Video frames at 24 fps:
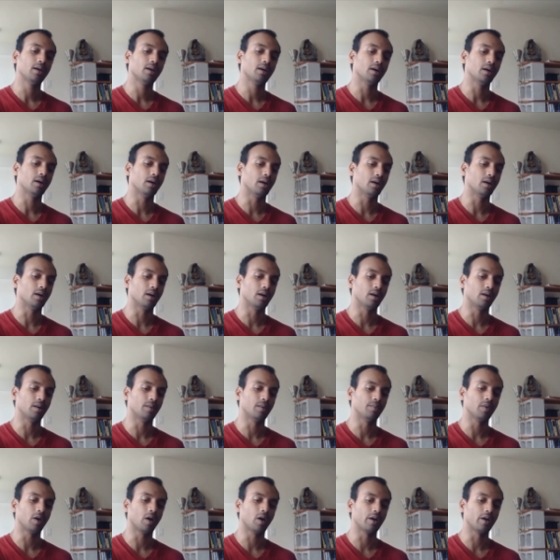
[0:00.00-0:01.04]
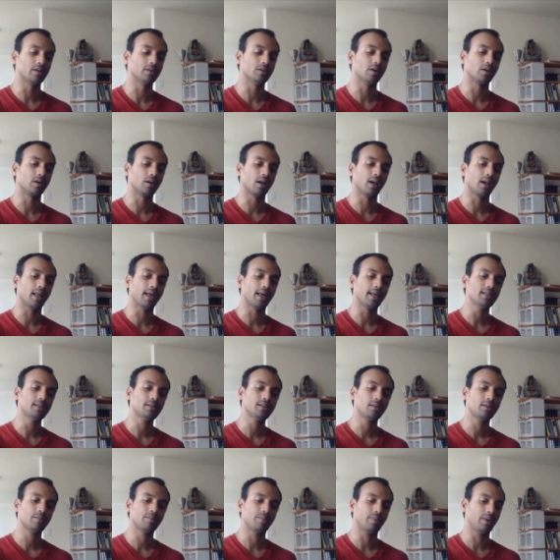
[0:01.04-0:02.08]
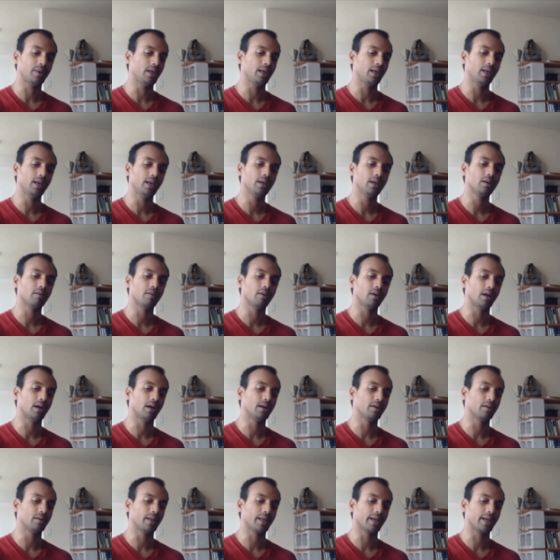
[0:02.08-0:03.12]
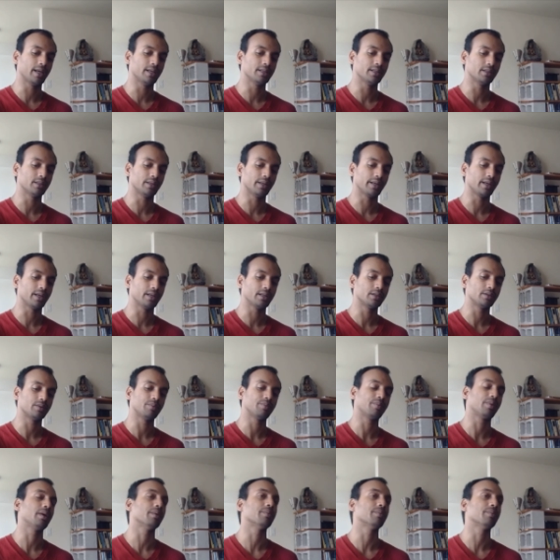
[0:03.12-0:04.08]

um, horizontal lines P equivalent to negation negation P.